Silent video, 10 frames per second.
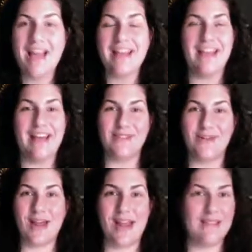
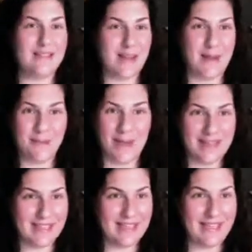yesterday, Sun in
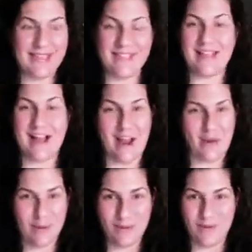Pisces,
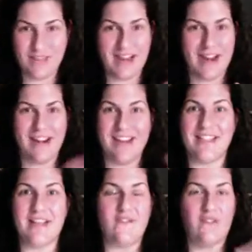Chiron moved to
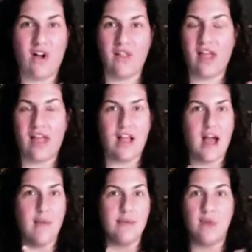Aries. It felt like
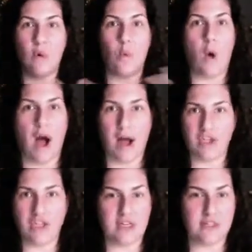I was
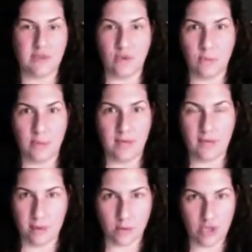awash in a soup of
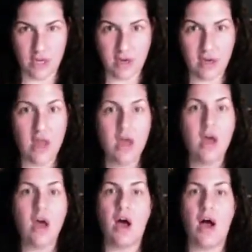emotion.
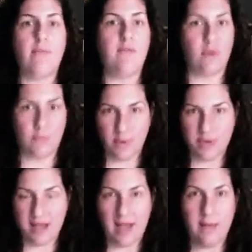Full moon
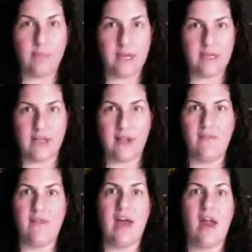again brings all
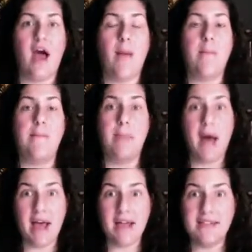of that up.
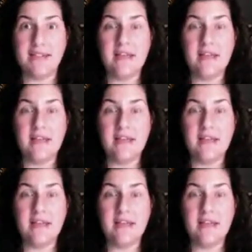But